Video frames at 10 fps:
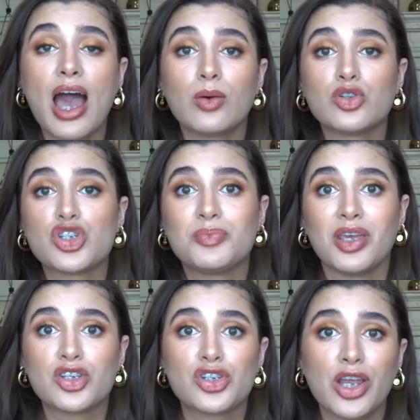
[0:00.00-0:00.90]
I will just
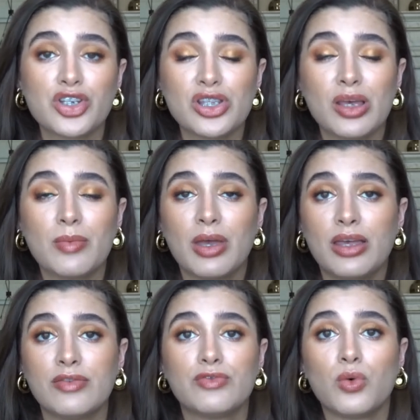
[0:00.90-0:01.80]
be exchanging them
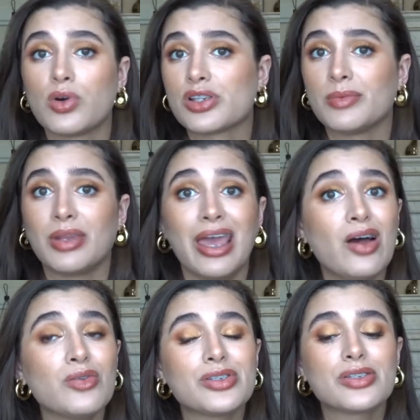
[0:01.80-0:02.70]
for something
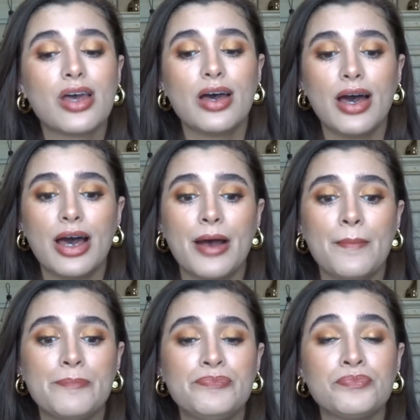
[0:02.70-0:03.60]
else.
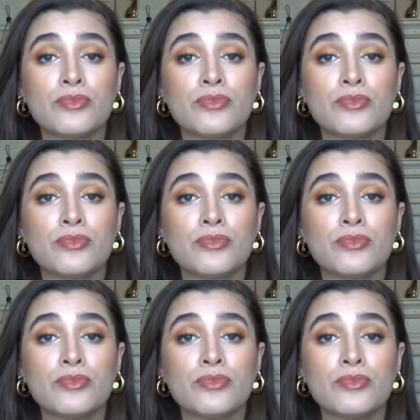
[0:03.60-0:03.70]
Um,